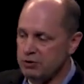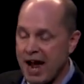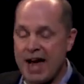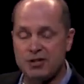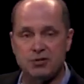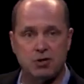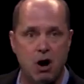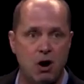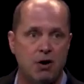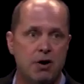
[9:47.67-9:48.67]
actions
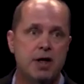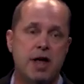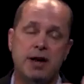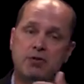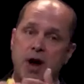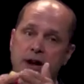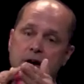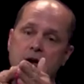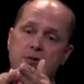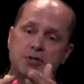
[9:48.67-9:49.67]
are and try
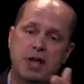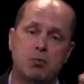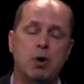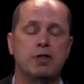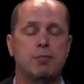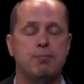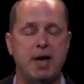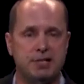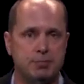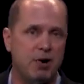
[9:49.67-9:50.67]
to understand what are the
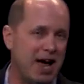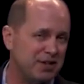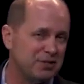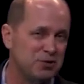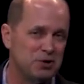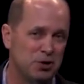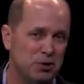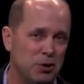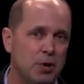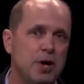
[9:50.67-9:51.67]
best practices you
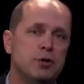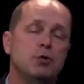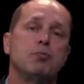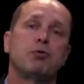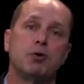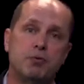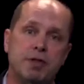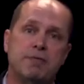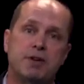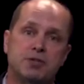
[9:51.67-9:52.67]
can do to improve
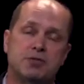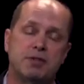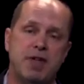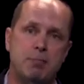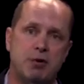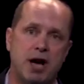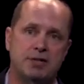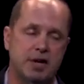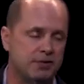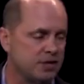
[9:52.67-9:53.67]
the efficiency of that
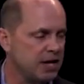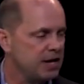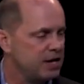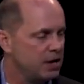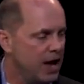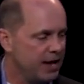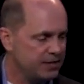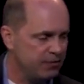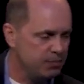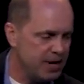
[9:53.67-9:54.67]
process.
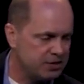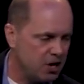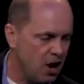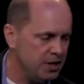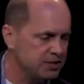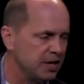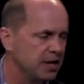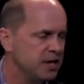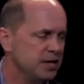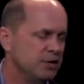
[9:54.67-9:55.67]
Activity-based
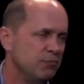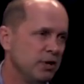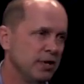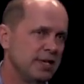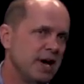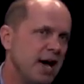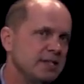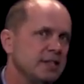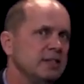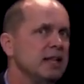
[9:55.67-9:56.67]
costing really
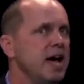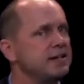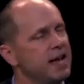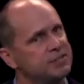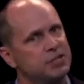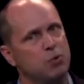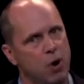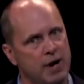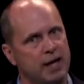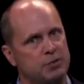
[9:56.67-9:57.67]
ties a lot to
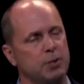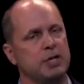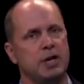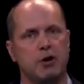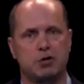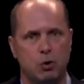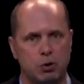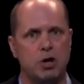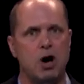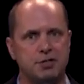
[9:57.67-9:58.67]
SC1x when we did our
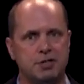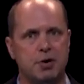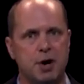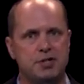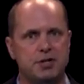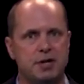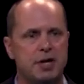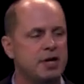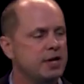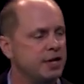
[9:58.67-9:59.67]
total cost equation,
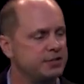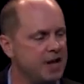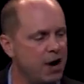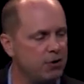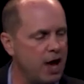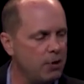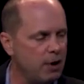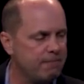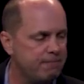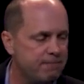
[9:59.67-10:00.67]
It's how do
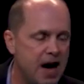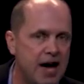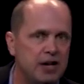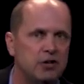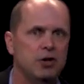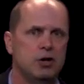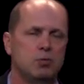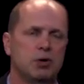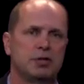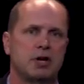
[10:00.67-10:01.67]
I find
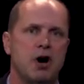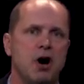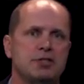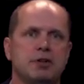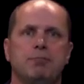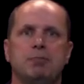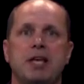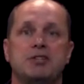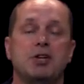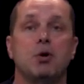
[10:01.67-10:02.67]
what the cost of placing